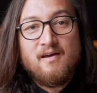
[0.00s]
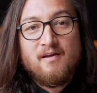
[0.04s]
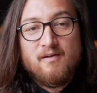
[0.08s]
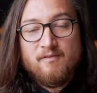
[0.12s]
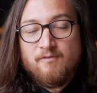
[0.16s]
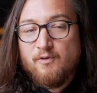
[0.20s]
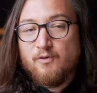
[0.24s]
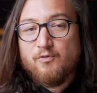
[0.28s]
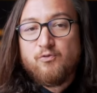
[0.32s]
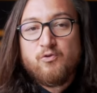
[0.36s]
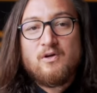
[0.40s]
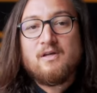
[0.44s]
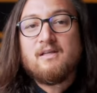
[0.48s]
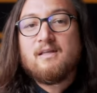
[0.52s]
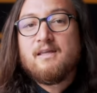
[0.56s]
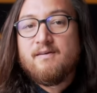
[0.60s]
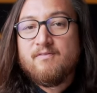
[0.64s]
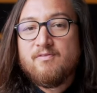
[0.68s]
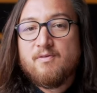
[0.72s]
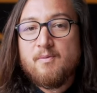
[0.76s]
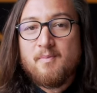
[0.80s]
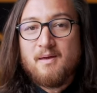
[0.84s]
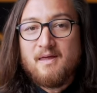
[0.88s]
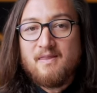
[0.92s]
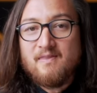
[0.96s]
feel free to leave
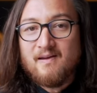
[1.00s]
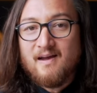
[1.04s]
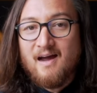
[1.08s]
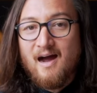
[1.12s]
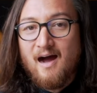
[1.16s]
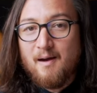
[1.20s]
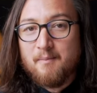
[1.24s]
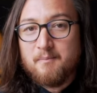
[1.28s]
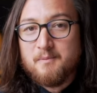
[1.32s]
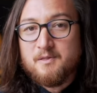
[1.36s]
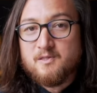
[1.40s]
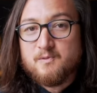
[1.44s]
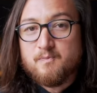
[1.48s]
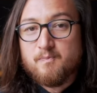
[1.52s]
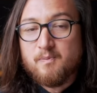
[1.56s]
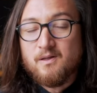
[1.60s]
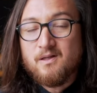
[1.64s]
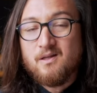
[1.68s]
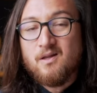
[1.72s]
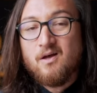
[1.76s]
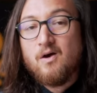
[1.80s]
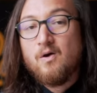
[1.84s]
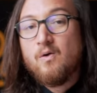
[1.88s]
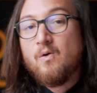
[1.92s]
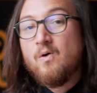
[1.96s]
them in the comments
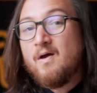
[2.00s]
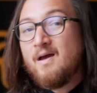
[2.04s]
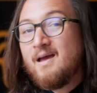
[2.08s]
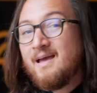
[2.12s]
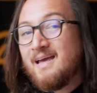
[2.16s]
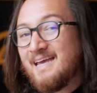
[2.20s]
below.